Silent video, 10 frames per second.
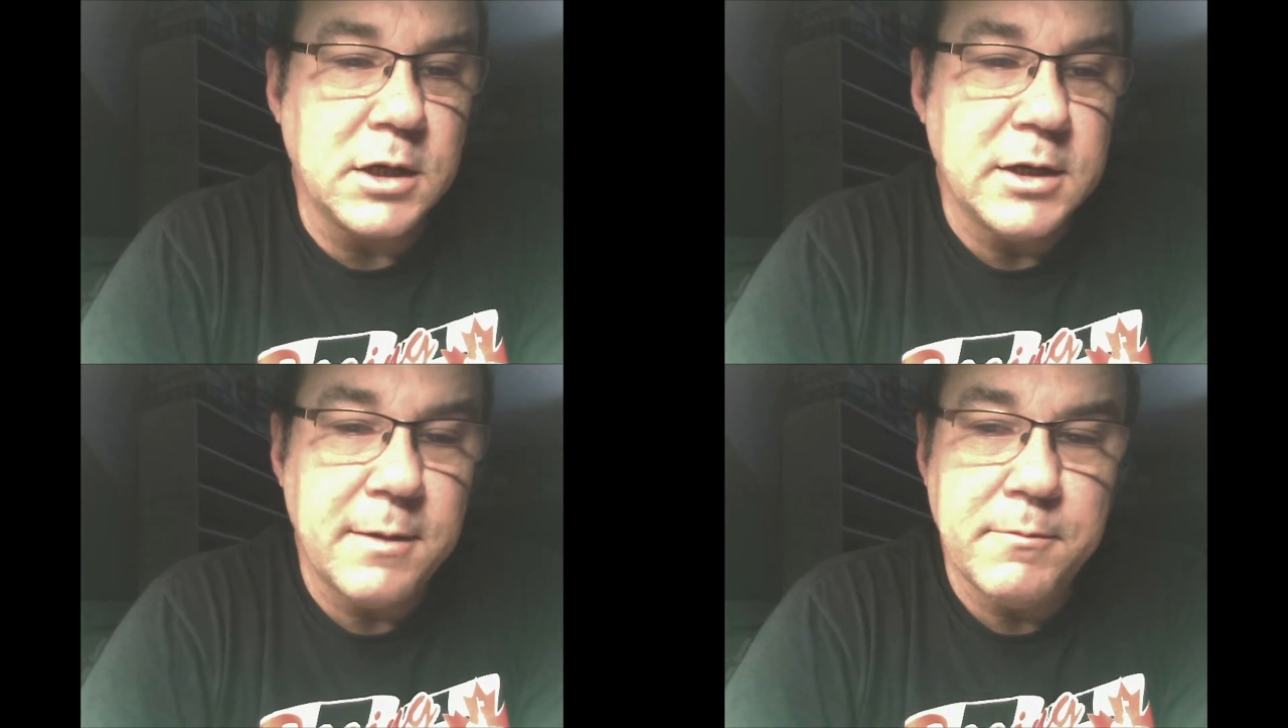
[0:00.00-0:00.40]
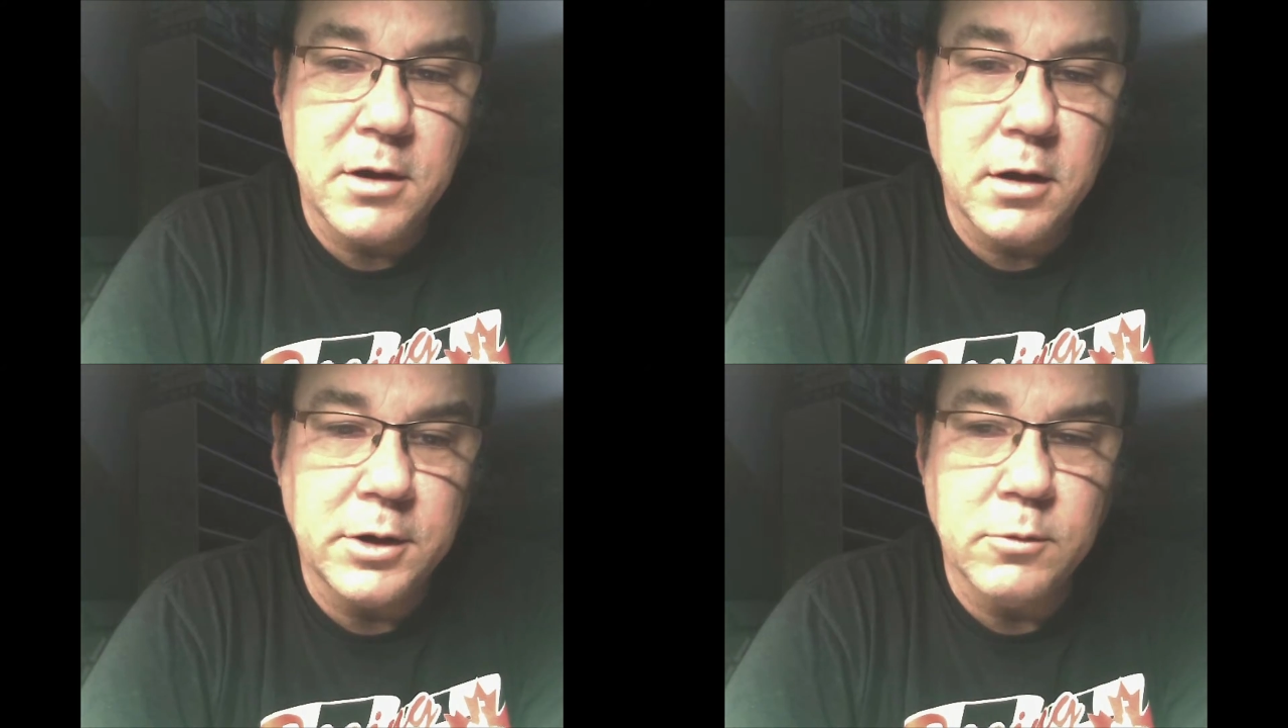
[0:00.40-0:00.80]

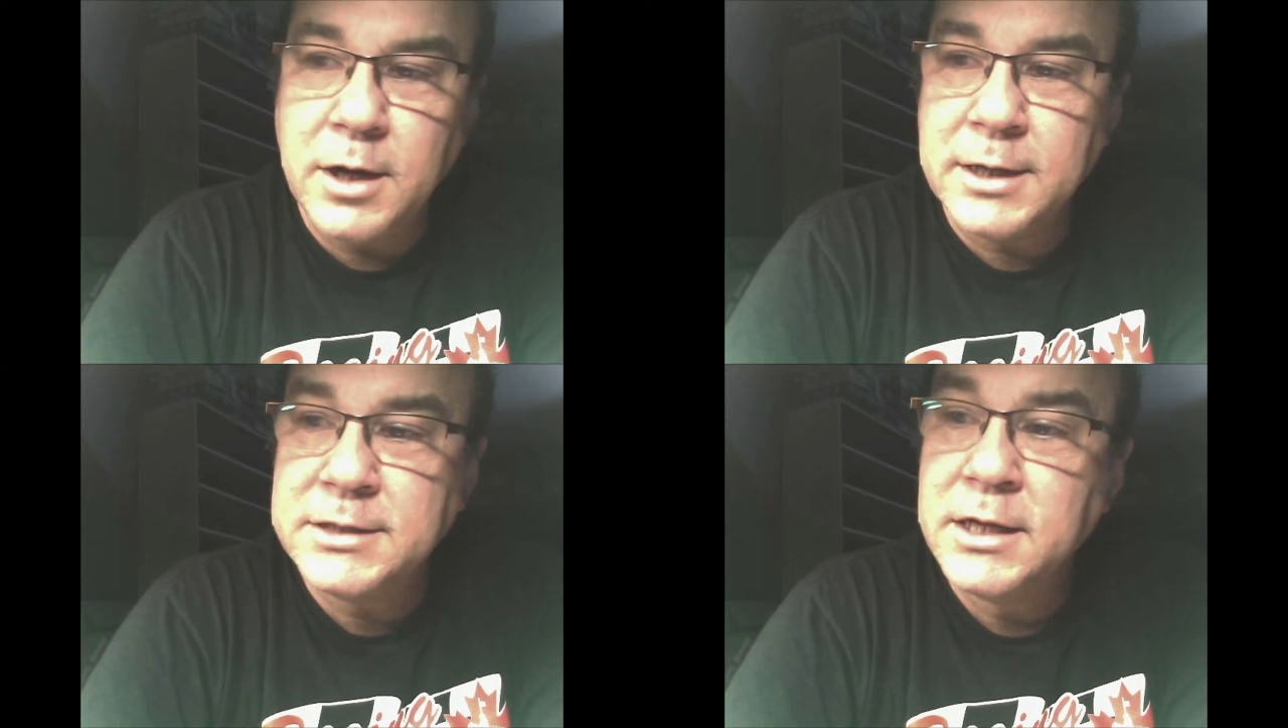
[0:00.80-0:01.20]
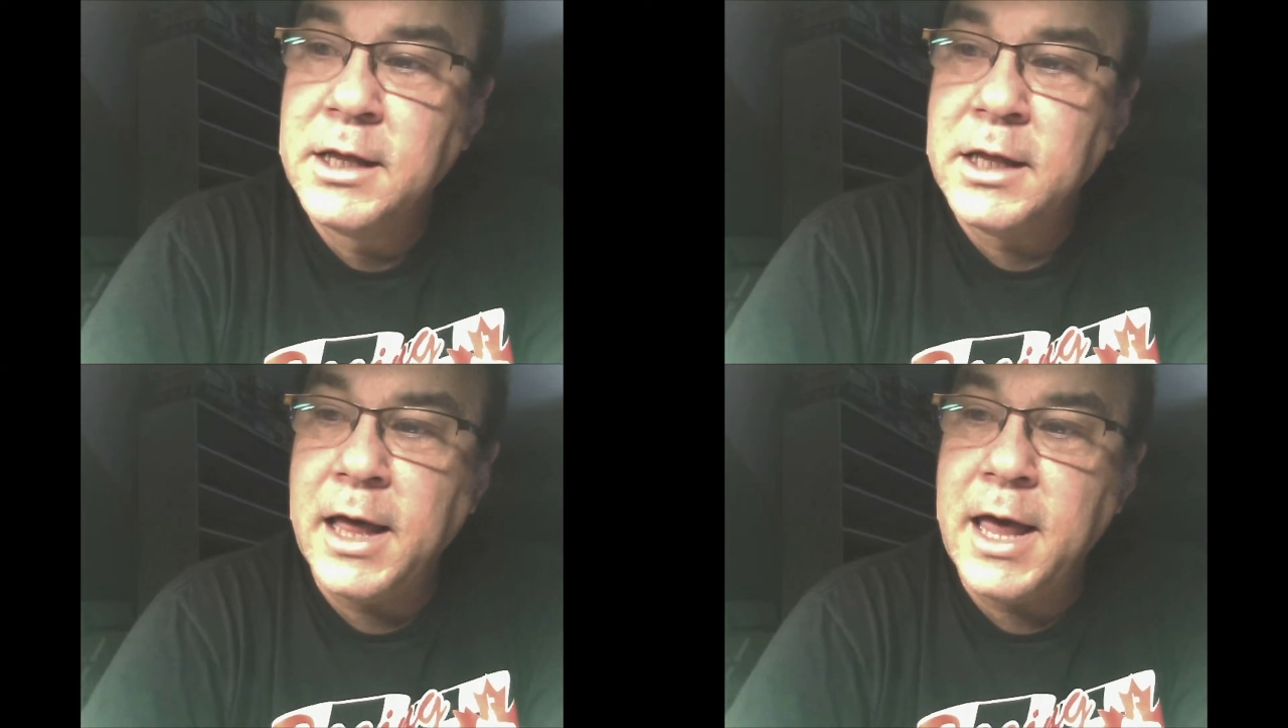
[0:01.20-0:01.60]
Condemn me all you want.
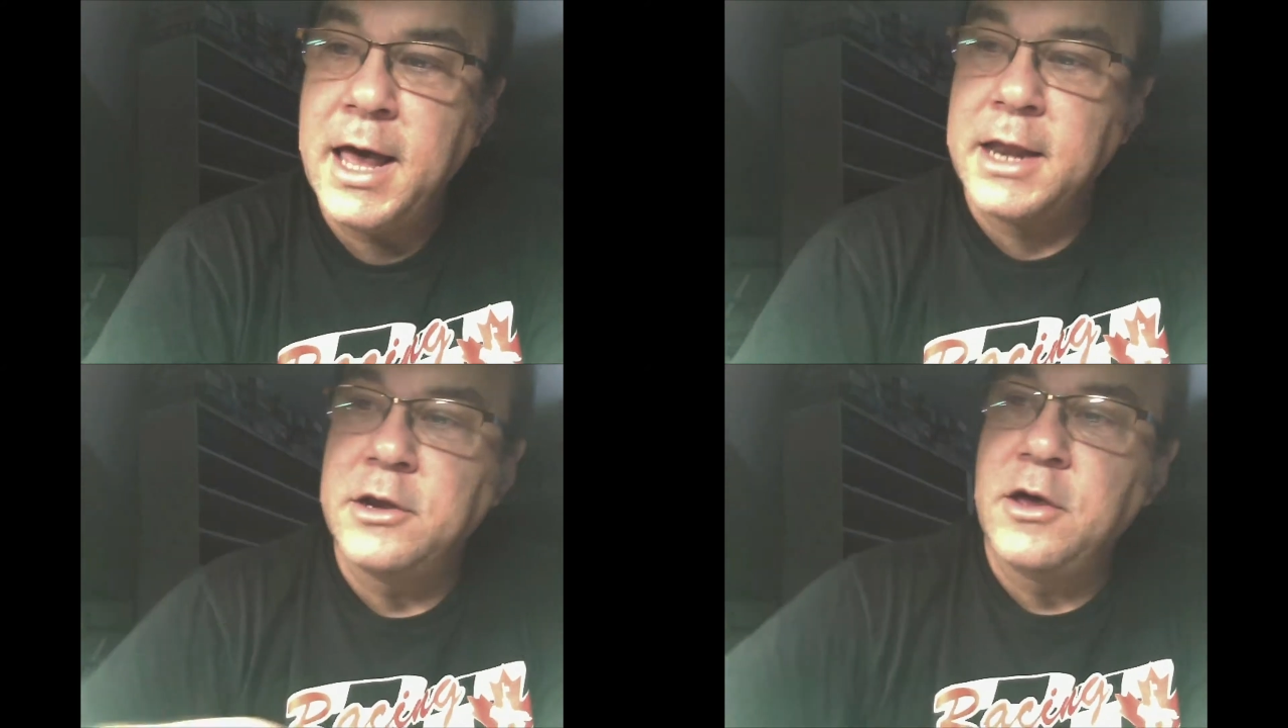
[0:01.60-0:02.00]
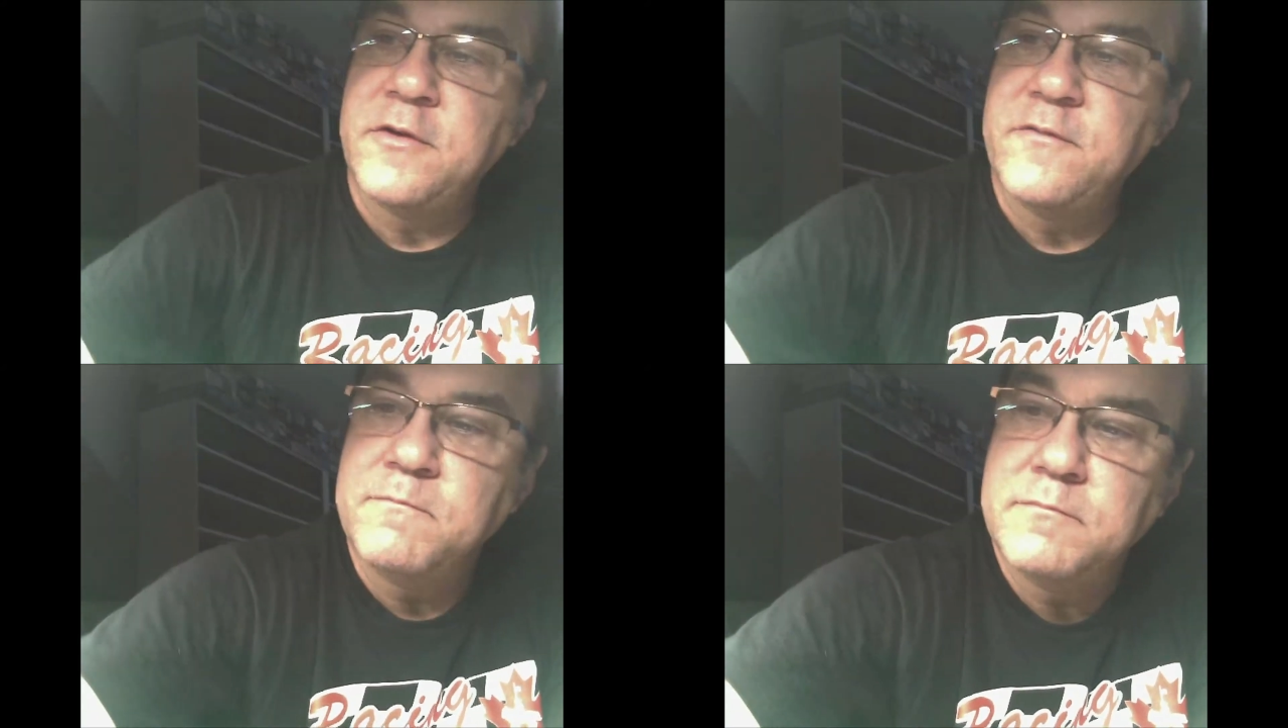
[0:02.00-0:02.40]
And
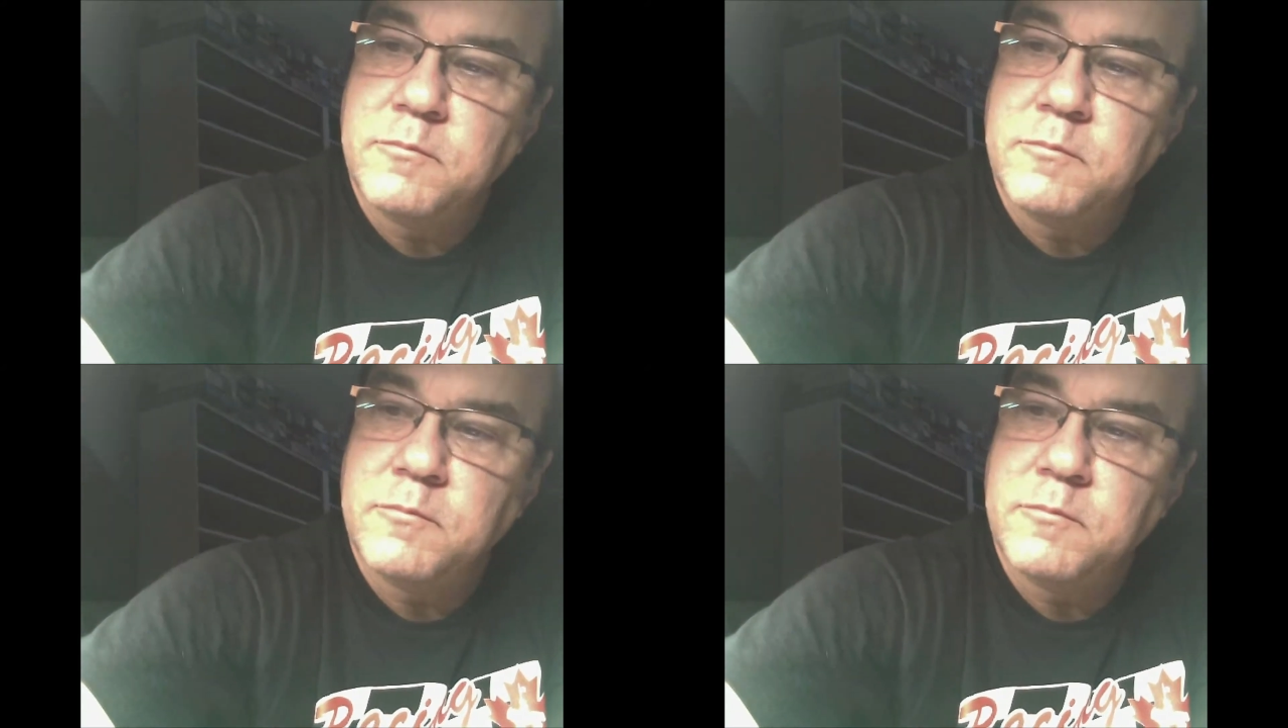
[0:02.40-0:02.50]
another